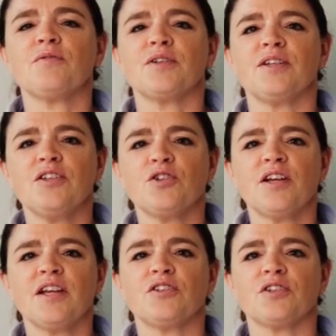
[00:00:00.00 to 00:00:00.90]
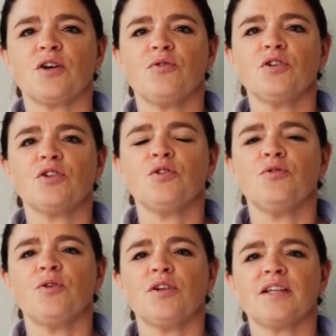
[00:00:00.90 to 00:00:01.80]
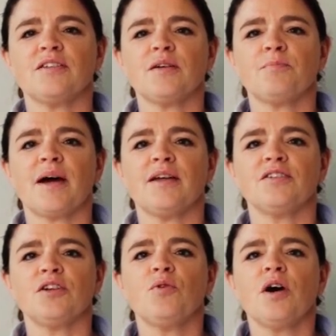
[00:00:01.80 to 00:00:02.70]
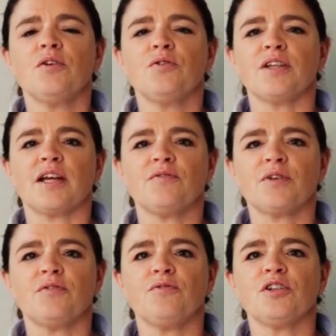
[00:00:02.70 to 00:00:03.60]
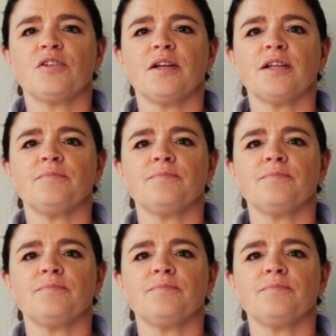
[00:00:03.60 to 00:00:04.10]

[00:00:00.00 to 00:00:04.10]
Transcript: everything you need to know to use PROTECTA Men's Urinal safe and efficiently.